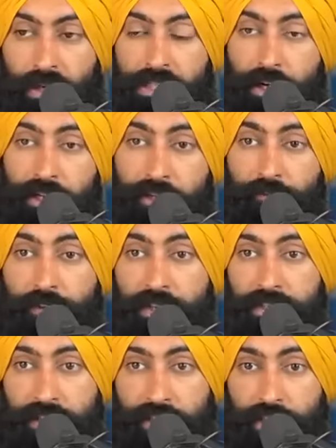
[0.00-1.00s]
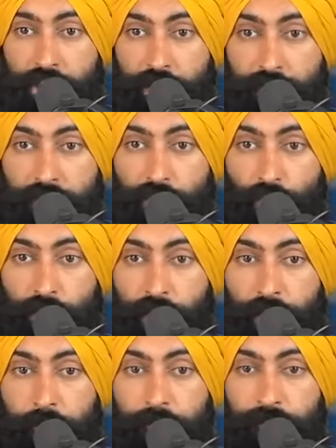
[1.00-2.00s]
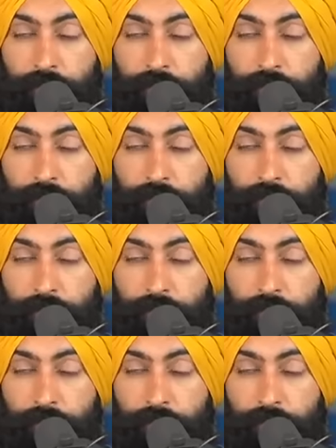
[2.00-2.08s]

we started to first see the shift where